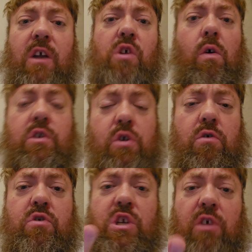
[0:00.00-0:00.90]
There's
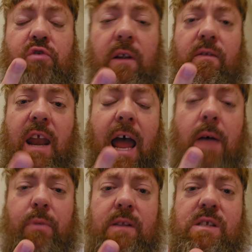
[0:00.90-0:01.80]
two children
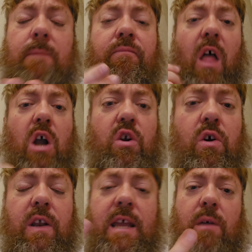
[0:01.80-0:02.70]
that happens, a
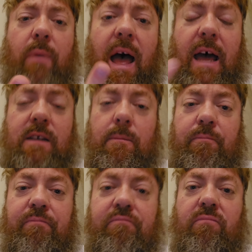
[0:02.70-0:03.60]
good and a bad.